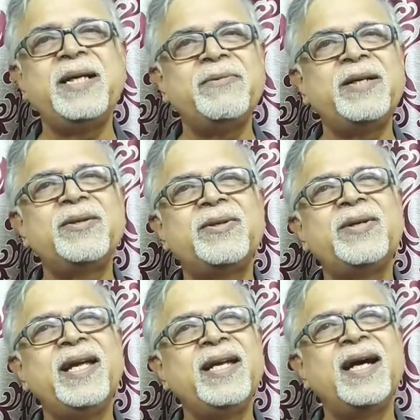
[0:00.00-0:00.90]
even
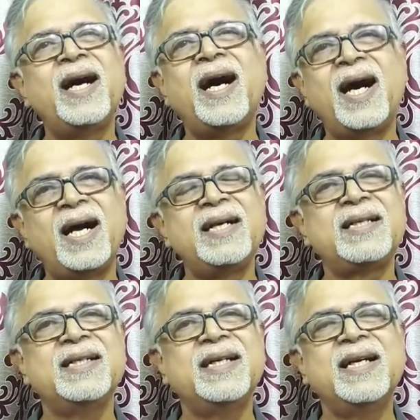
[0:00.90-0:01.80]
though in our
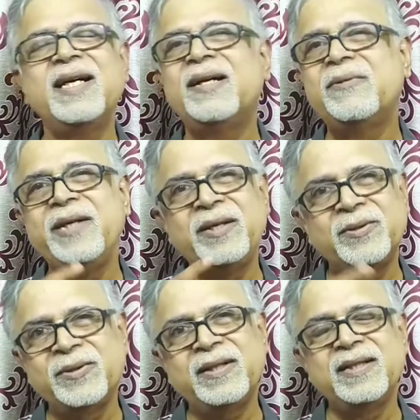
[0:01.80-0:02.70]
heart we
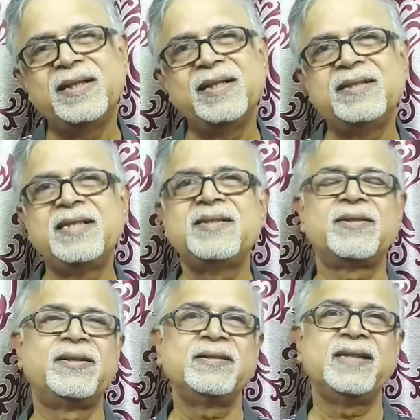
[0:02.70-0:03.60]
know this is
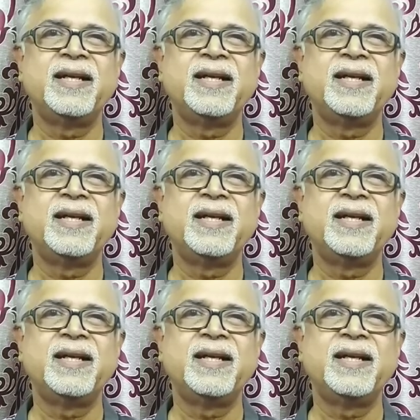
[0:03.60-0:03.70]
wrong.